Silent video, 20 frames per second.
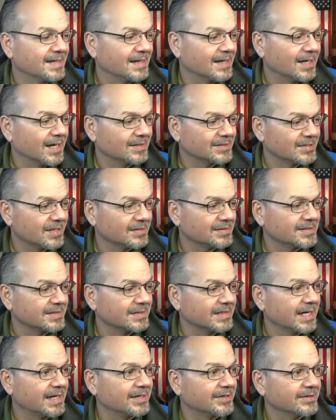I'll talk to you
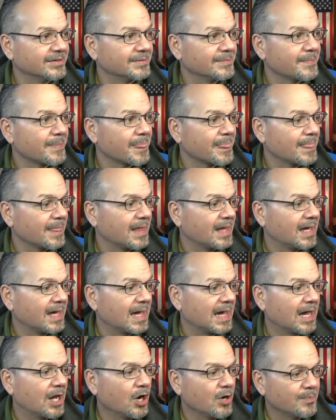later.
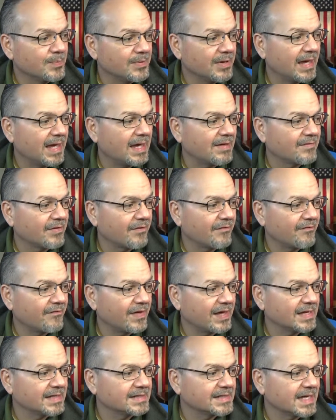I hope you have a
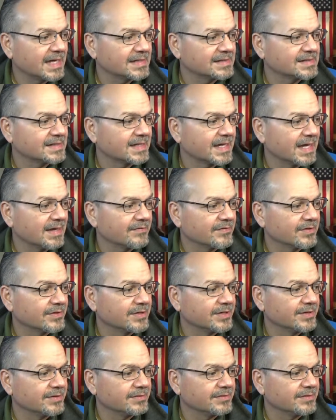fantastic
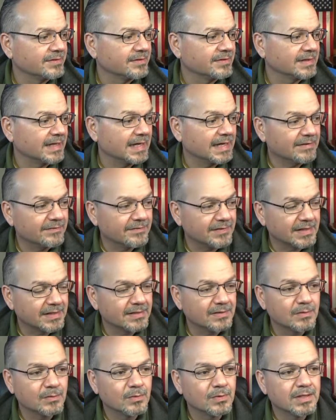afternoon,
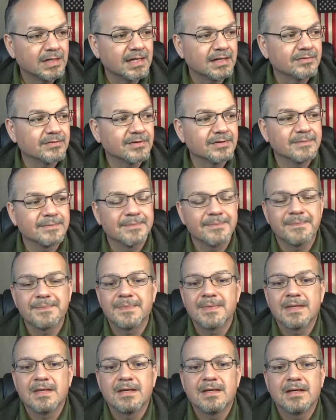evening, whatever.
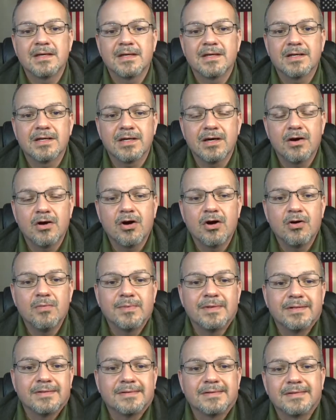Go home
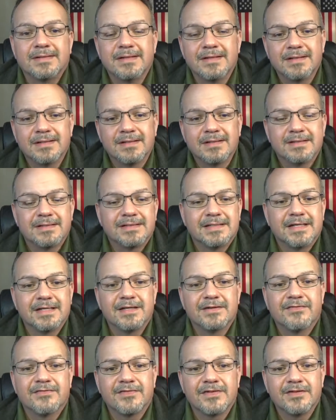and tell
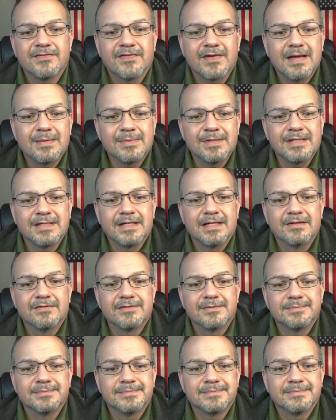your family you love
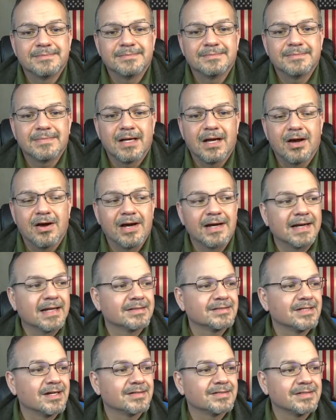them. All right, I'll
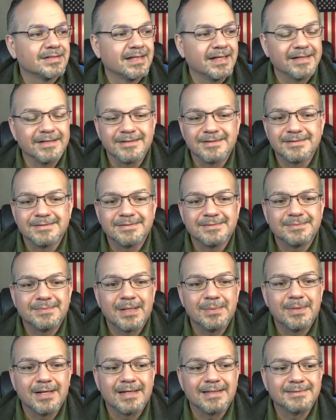talk to you later.
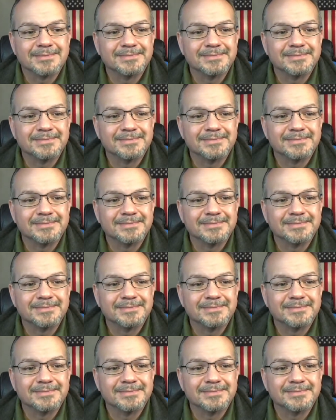Bye-bye.